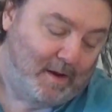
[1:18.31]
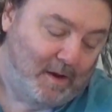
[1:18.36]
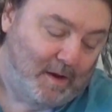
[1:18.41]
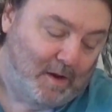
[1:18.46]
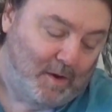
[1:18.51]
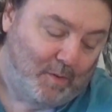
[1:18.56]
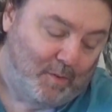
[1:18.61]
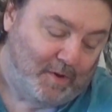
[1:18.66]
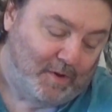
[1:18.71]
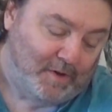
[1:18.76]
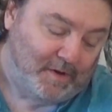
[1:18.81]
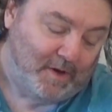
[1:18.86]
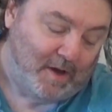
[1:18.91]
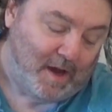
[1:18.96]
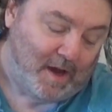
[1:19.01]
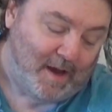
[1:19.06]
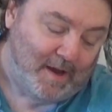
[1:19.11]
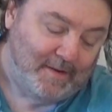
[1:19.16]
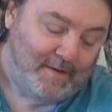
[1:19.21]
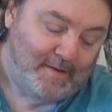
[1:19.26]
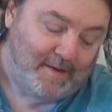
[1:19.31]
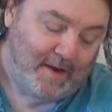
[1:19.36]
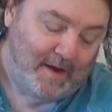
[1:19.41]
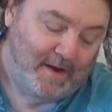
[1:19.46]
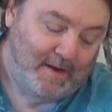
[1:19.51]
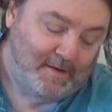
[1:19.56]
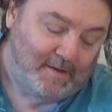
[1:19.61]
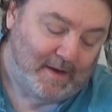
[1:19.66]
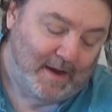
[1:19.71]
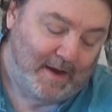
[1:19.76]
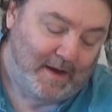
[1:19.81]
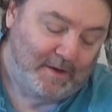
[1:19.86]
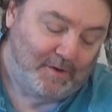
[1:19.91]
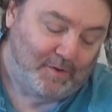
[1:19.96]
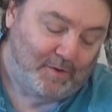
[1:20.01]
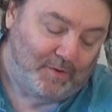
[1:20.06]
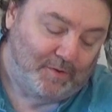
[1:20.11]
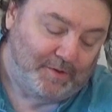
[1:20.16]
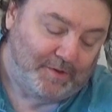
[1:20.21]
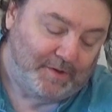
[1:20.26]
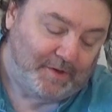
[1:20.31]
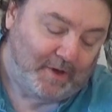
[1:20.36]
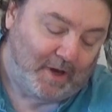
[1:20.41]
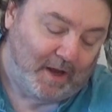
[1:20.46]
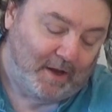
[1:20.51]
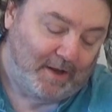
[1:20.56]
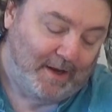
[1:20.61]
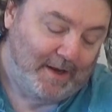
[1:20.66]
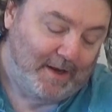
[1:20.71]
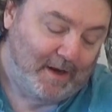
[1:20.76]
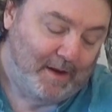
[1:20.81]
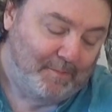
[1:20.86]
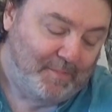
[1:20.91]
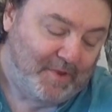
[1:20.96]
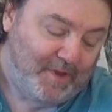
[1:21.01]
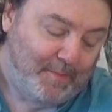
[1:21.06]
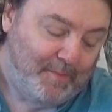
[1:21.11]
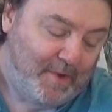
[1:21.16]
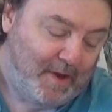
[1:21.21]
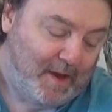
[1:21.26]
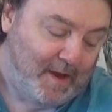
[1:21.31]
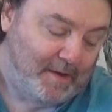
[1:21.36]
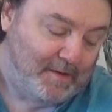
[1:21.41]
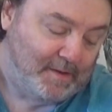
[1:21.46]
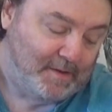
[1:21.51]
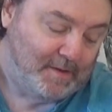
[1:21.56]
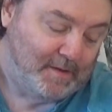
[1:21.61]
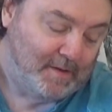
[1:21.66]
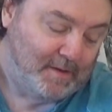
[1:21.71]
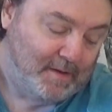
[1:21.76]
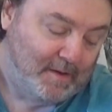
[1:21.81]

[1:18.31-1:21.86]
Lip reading: When God sent his angels to clean up the mess,